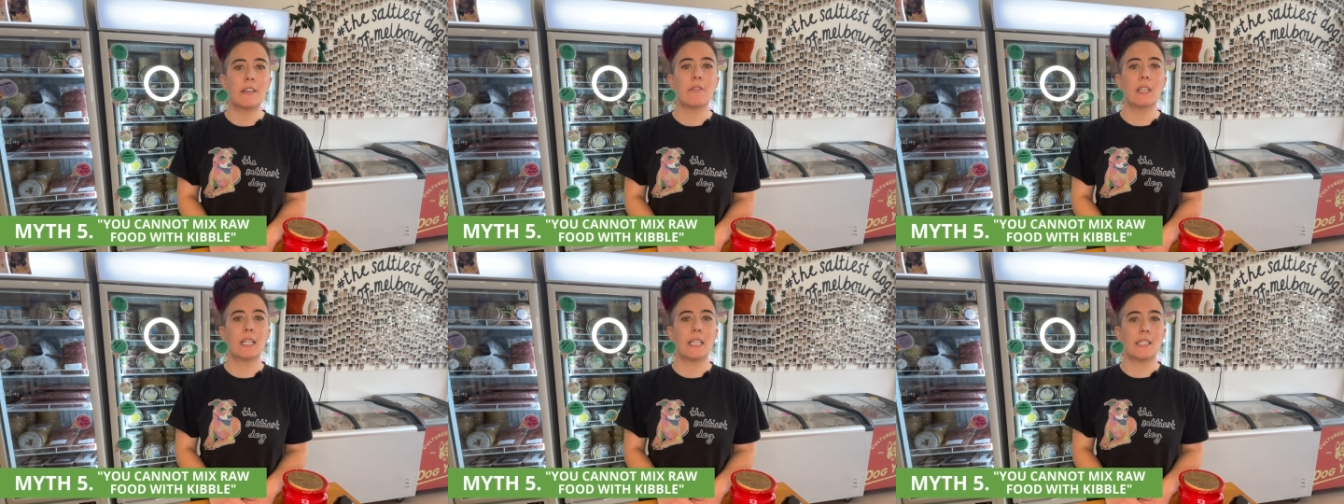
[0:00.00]

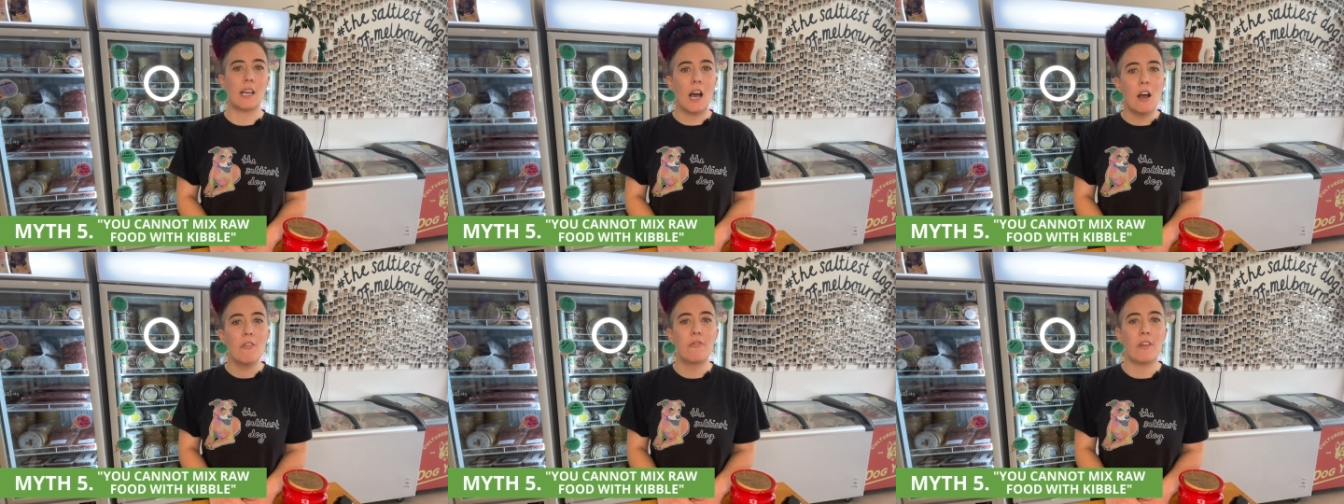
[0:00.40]
really
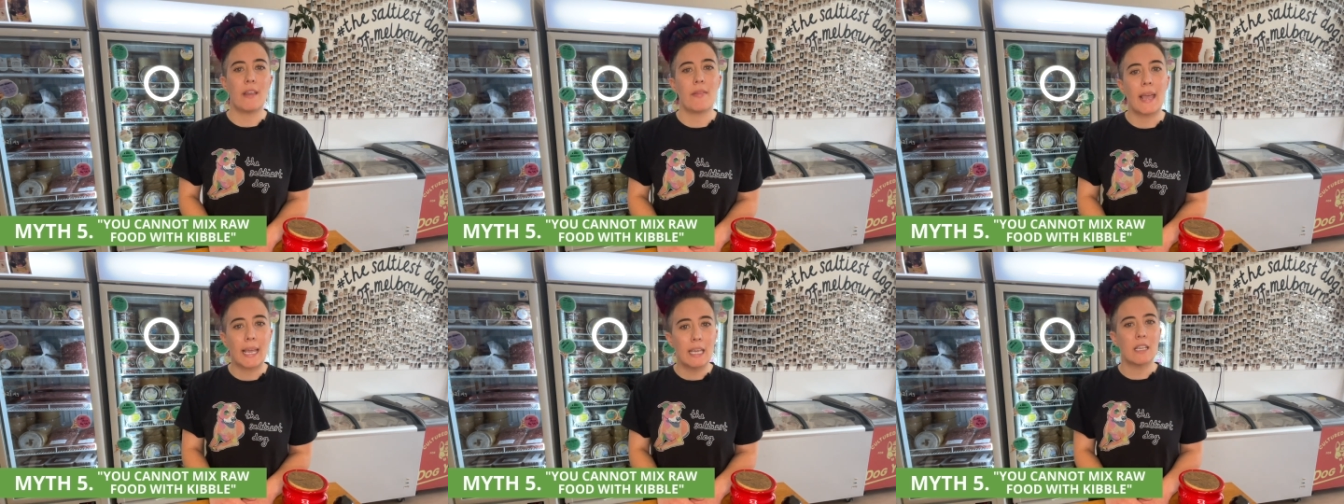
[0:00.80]
tough
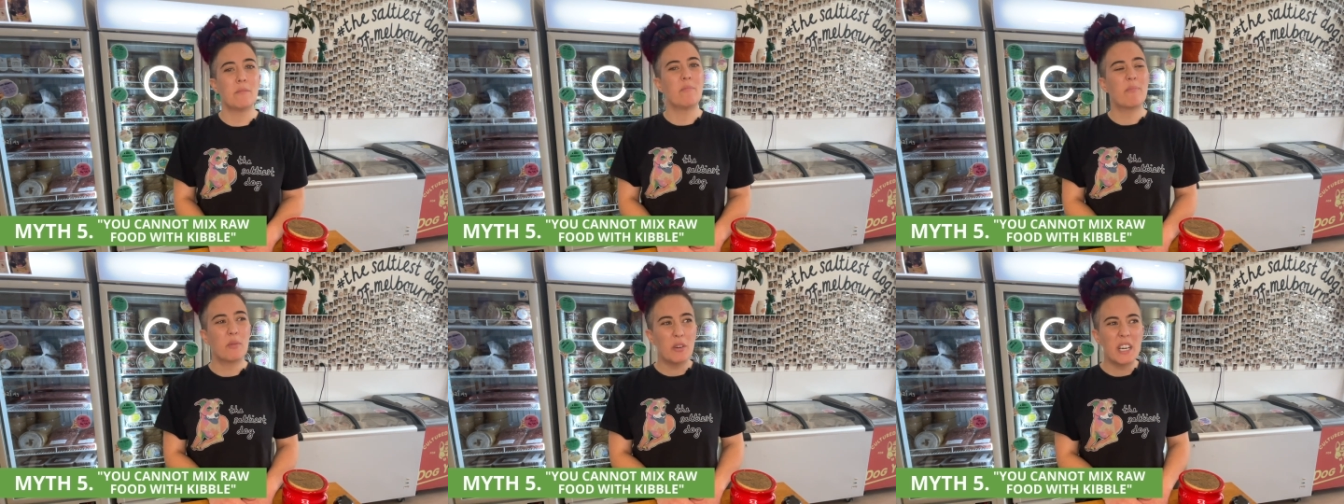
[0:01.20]
and they
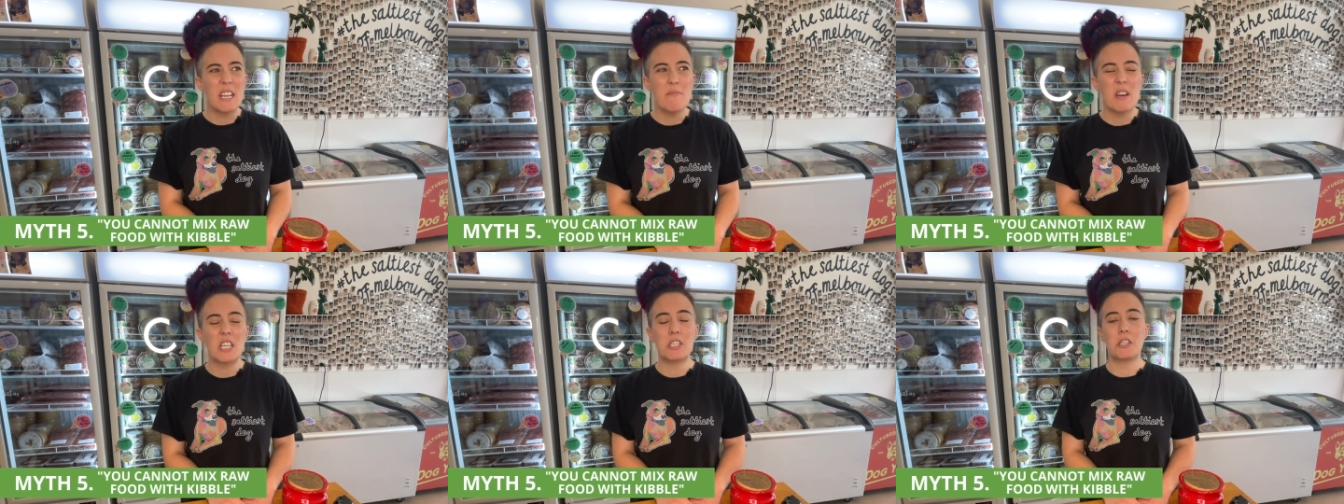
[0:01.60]
can pretty
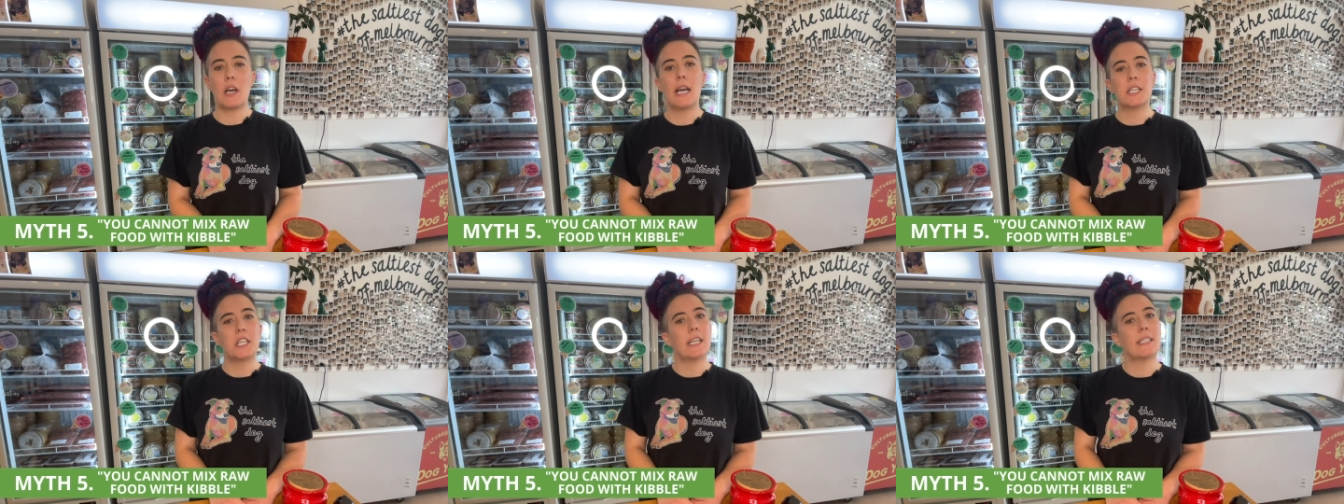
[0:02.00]
much
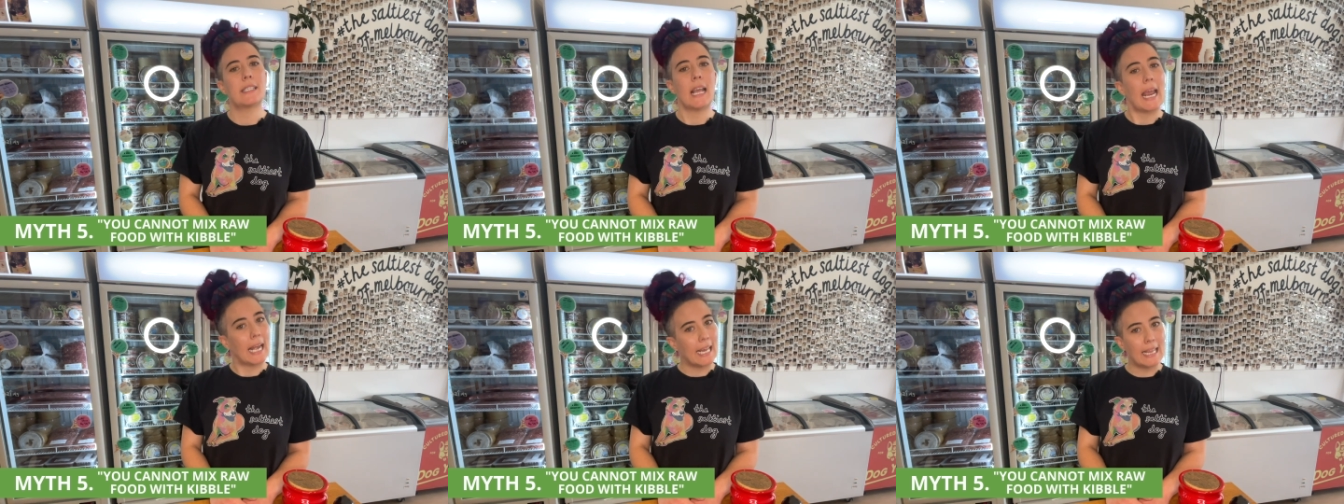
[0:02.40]
digest
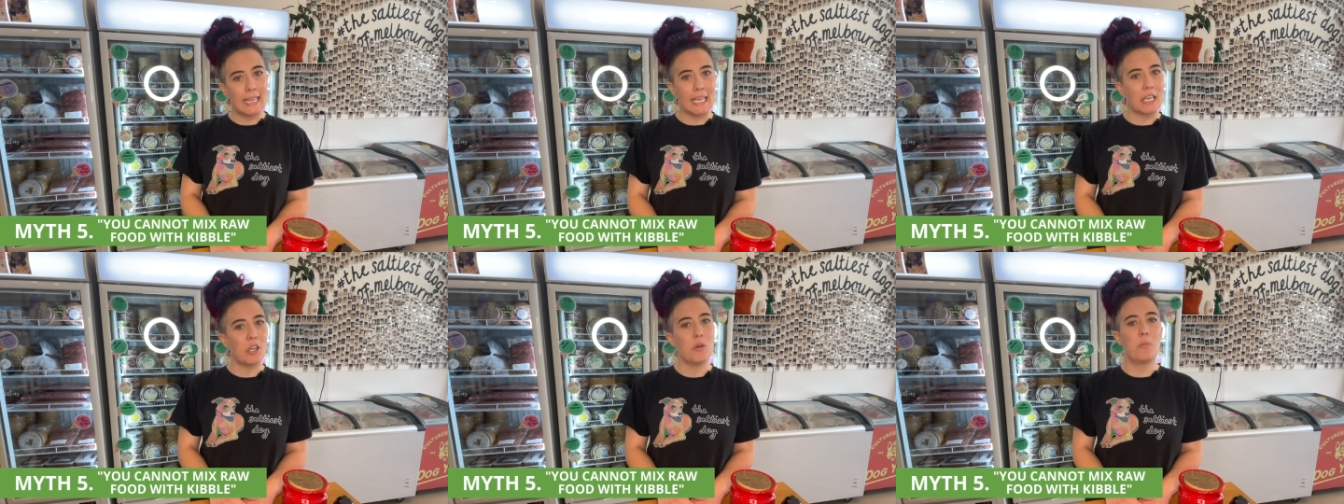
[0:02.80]

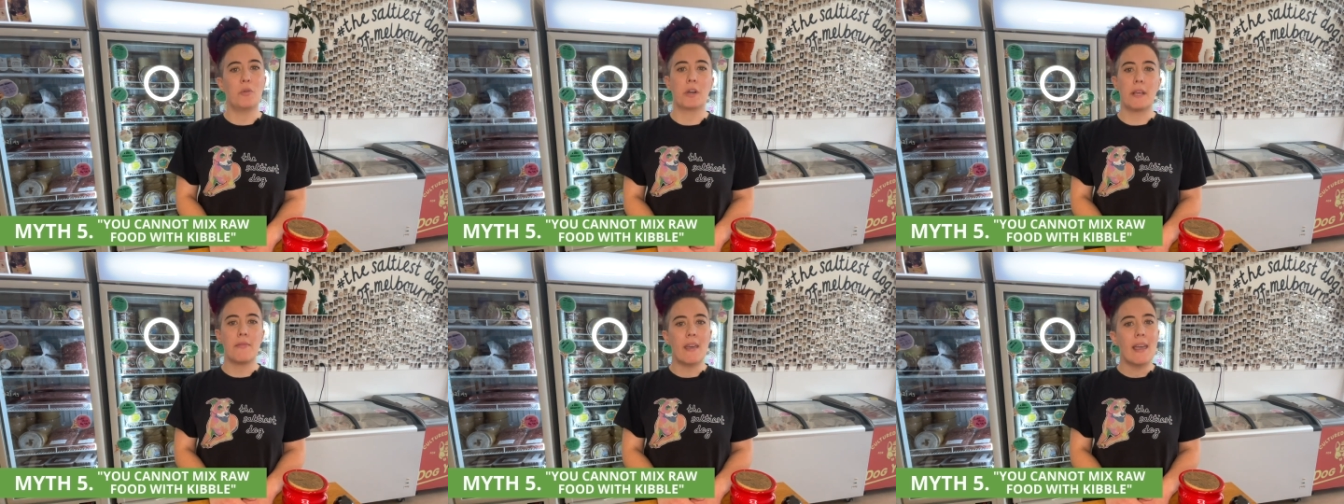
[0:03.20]
anything you
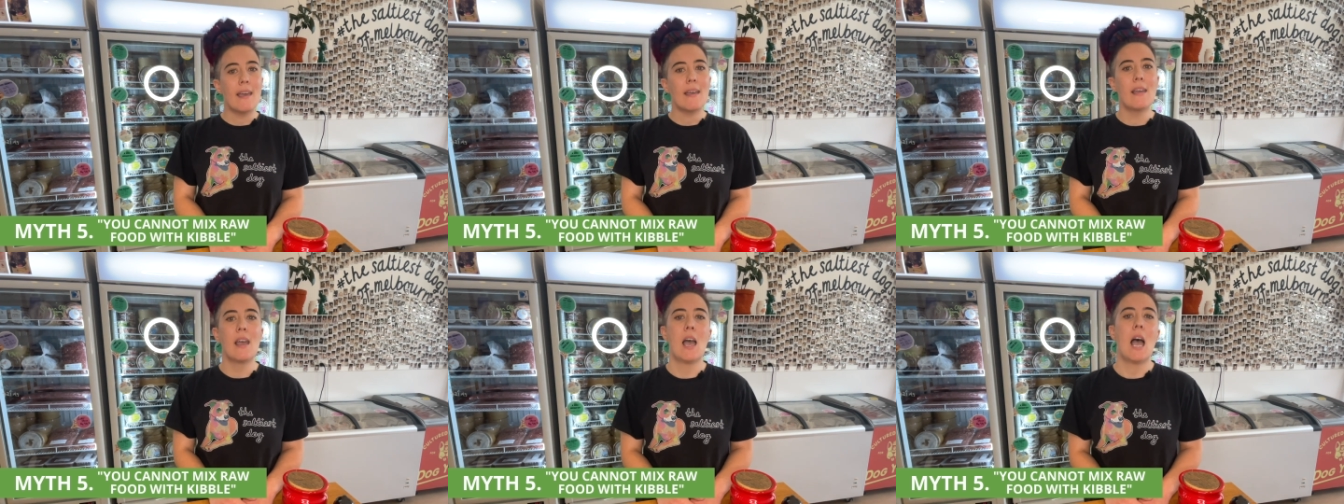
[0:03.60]
put in
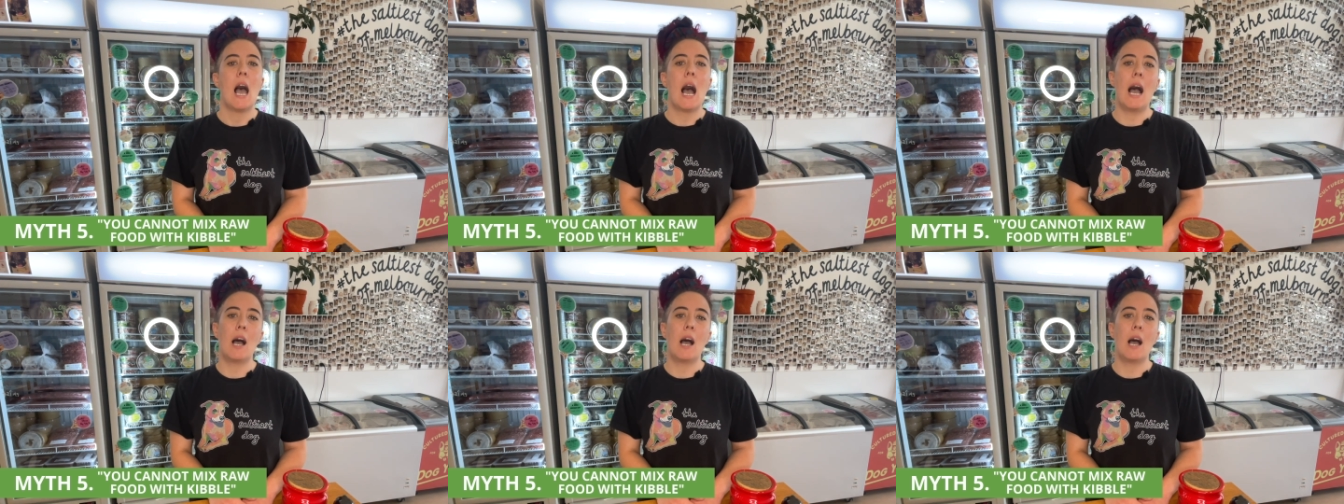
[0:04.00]
there.